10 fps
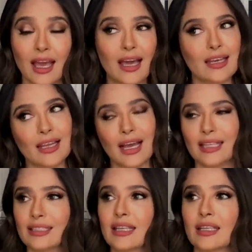And,
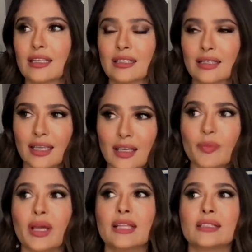and uh,
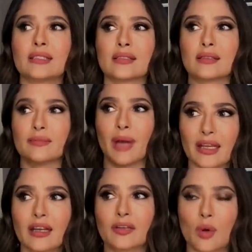Hitman's
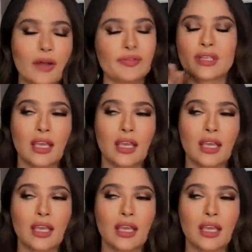bodyguard wife,